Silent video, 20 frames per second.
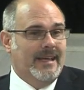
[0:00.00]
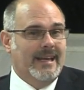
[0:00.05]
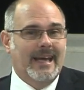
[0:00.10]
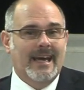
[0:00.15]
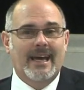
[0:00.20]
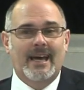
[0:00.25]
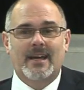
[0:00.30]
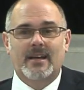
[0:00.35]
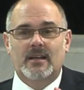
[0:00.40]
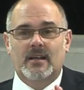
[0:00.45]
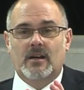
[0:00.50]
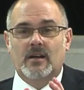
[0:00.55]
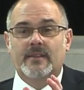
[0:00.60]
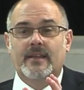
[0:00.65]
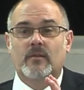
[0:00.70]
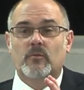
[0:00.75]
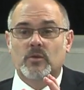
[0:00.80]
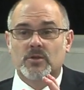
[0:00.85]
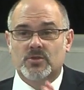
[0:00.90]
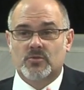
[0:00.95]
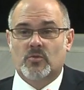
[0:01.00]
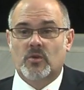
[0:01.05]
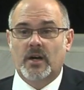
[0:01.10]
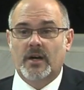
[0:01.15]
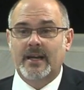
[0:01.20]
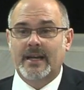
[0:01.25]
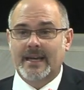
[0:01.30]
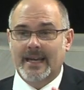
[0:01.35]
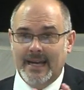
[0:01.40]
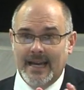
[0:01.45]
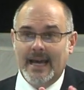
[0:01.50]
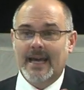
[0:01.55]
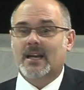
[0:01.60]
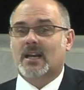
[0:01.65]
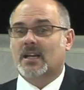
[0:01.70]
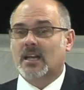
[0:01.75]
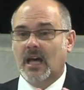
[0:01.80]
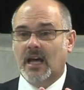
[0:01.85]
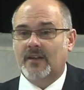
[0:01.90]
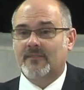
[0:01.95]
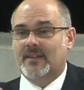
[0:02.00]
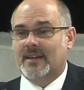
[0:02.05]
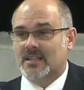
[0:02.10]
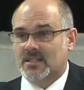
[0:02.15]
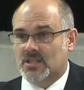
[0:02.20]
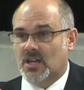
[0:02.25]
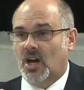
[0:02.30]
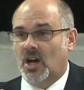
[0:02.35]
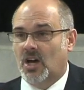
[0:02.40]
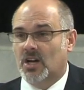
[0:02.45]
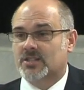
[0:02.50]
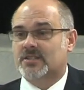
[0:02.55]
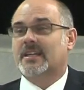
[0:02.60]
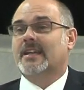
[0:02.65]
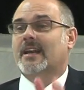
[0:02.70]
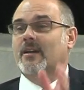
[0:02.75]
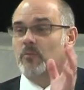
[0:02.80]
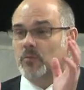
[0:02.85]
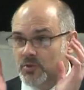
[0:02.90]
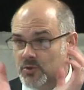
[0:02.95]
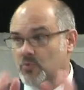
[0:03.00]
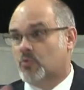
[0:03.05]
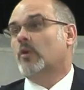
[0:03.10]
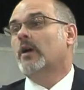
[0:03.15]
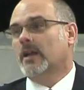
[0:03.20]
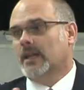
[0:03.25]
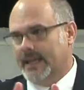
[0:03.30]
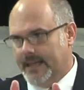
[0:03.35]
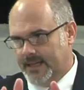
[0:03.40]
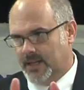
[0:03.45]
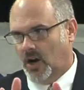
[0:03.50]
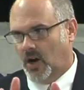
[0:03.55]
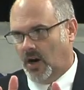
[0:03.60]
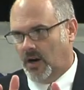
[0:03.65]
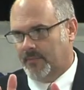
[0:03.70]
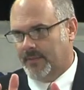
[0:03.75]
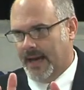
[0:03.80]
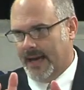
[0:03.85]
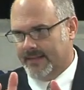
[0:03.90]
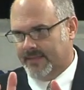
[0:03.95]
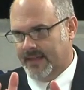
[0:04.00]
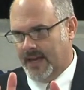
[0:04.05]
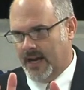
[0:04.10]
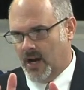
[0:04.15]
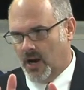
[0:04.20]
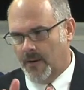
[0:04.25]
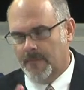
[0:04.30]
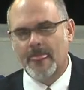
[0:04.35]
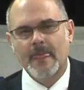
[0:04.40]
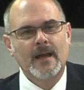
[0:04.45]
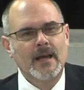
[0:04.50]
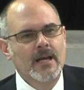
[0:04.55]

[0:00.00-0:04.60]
that was running and had a lot of exhaust, and it was really dark back there.